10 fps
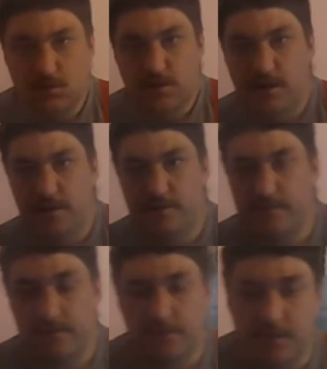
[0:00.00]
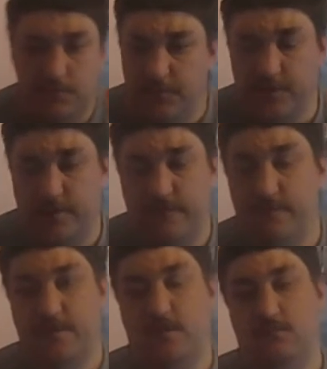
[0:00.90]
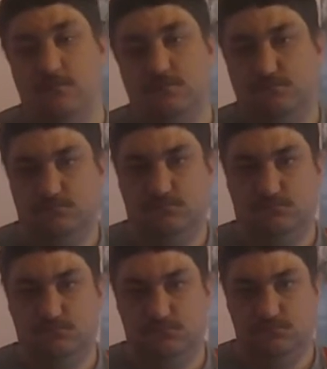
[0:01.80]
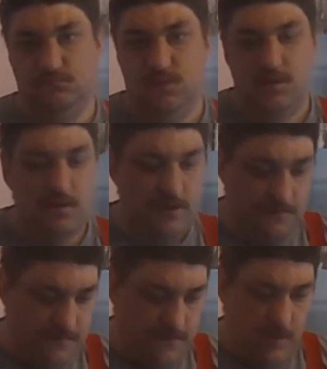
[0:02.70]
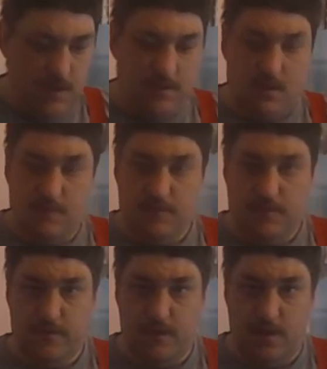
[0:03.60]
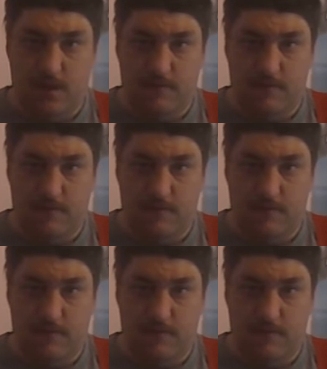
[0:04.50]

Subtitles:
the numbers are infinite. As many times as they